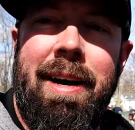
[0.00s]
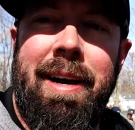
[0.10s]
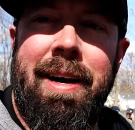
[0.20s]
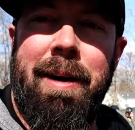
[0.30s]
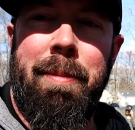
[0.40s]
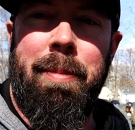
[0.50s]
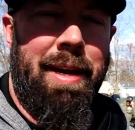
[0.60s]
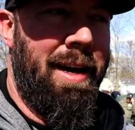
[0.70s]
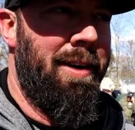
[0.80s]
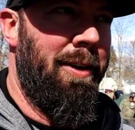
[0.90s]
Uh, but
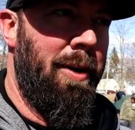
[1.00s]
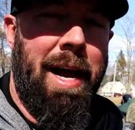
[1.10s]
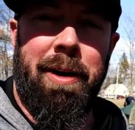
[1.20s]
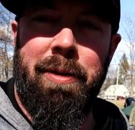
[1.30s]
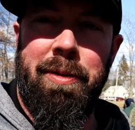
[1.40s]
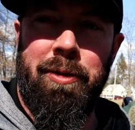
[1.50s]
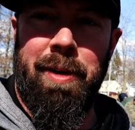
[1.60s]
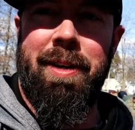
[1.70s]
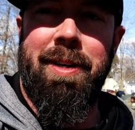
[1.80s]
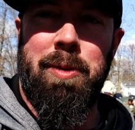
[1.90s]
yeah, Ohio
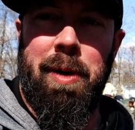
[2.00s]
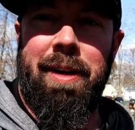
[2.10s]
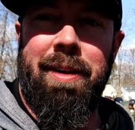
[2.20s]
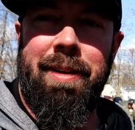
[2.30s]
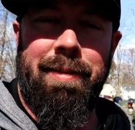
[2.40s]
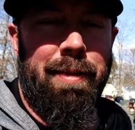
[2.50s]
treated us well.